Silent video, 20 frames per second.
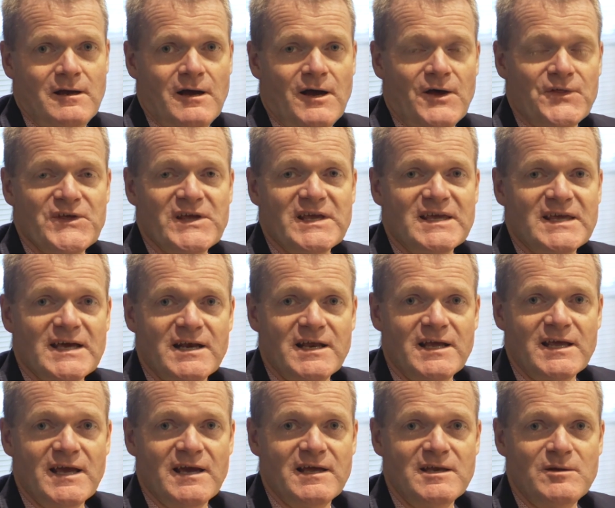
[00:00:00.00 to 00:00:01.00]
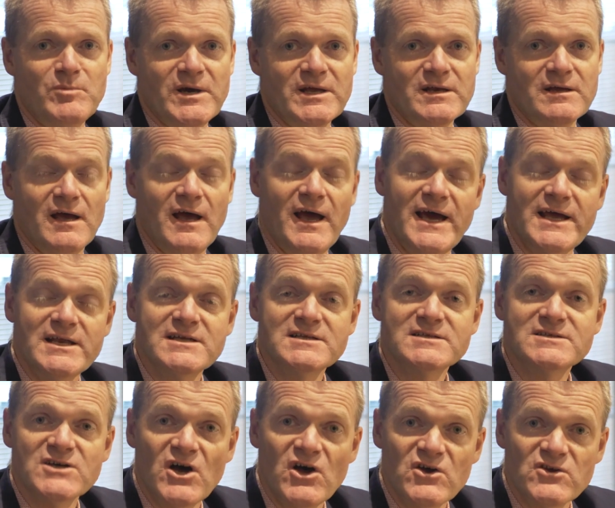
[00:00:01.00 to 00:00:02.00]
I think, can it get any better? And
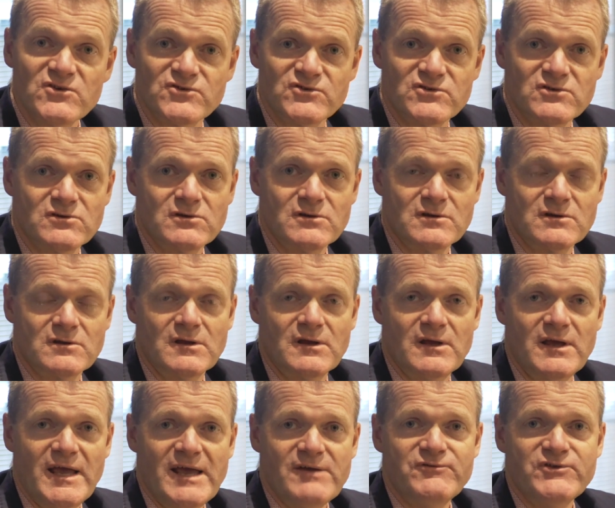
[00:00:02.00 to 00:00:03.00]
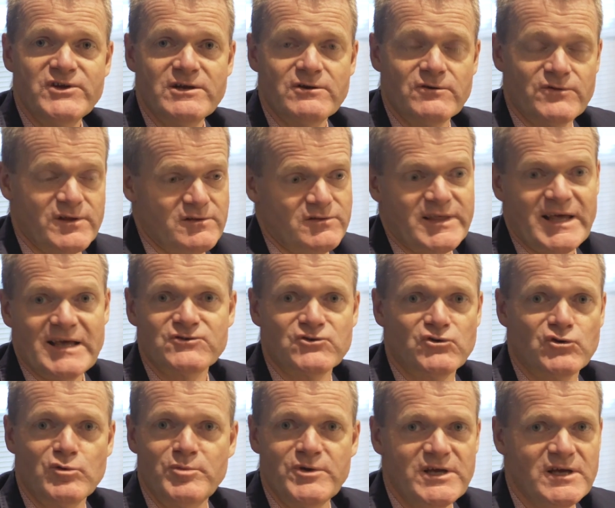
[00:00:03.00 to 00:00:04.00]
it does. Every year I think, that's
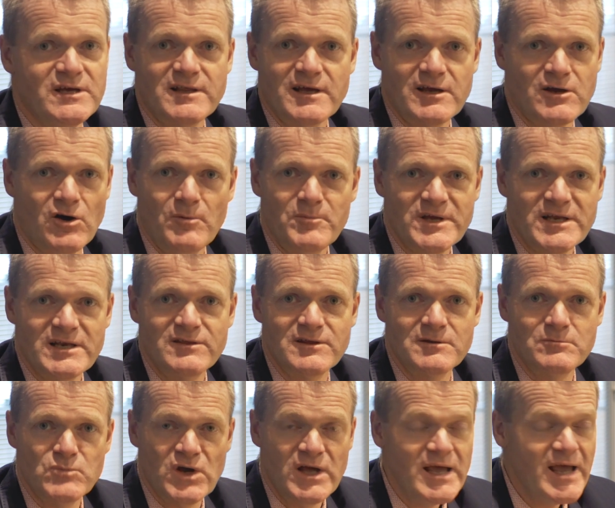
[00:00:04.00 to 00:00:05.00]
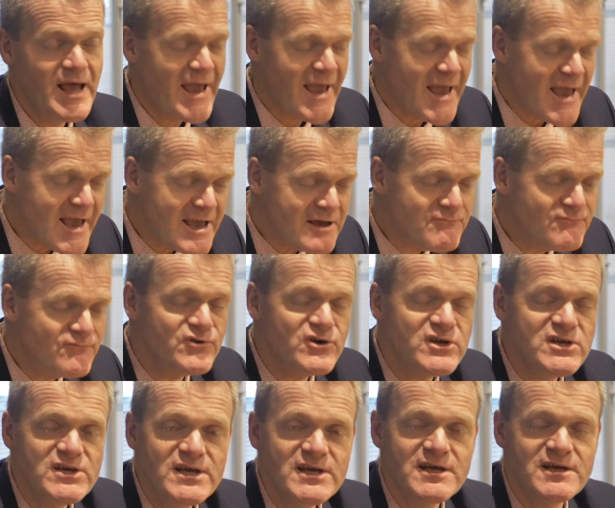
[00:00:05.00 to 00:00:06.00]
got to be it. There can't be anything. Every
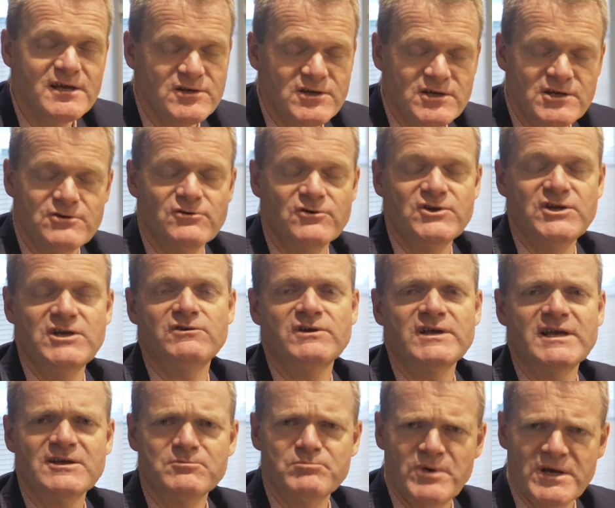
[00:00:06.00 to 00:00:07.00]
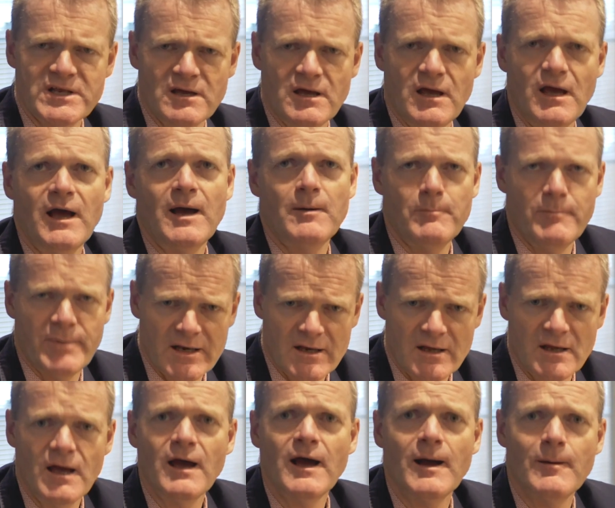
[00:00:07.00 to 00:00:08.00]
year, year on year, it gets better and
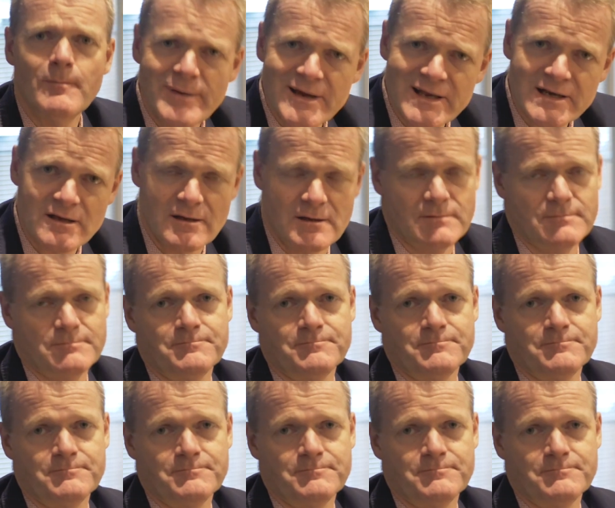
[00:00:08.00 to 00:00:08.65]
better and better.